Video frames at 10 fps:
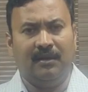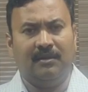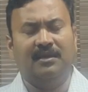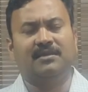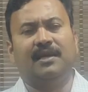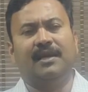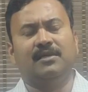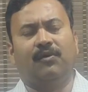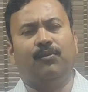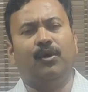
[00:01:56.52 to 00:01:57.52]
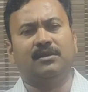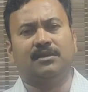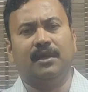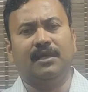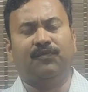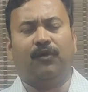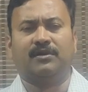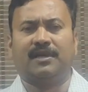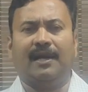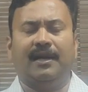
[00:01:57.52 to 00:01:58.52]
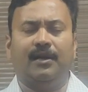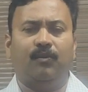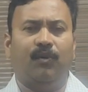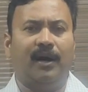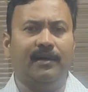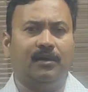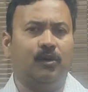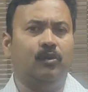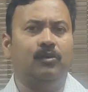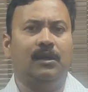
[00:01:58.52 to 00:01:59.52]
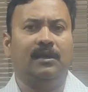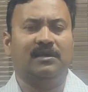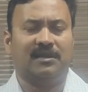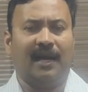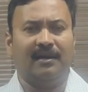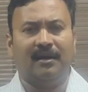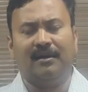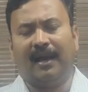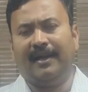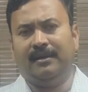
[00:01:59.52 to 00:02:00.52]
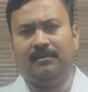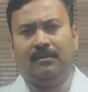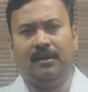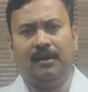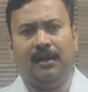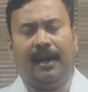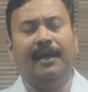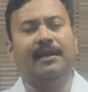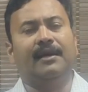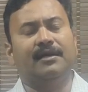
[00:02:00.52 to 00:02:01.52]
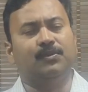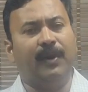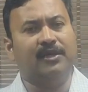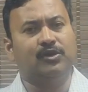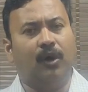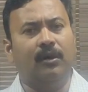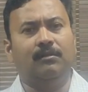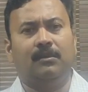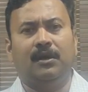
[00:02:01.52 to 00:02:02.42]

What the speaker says: This series of books is for Standard 1 to Standard 9, and it is based on